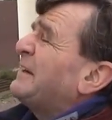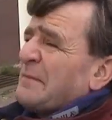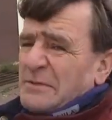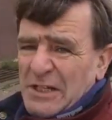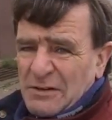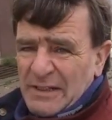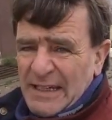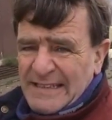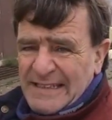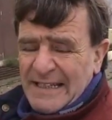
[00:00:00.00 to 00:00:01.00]
I'm told
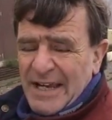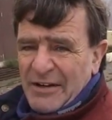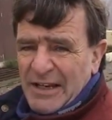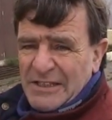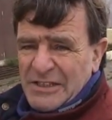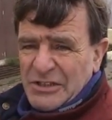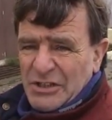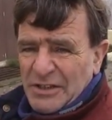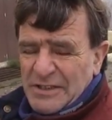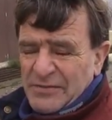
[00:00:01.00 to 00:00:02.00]
it's clearing in St
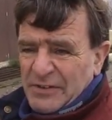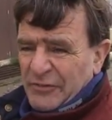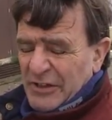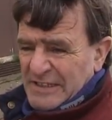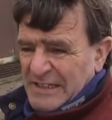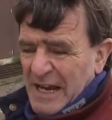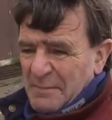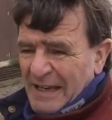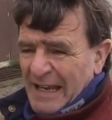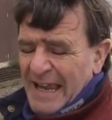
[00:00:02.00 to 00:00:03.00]
John's for the first
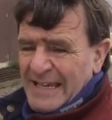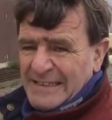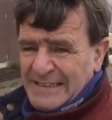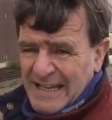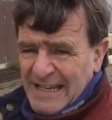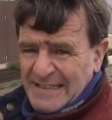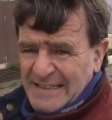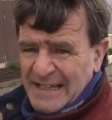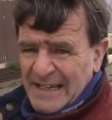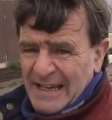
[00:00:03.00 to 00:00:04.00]
time in 8 days.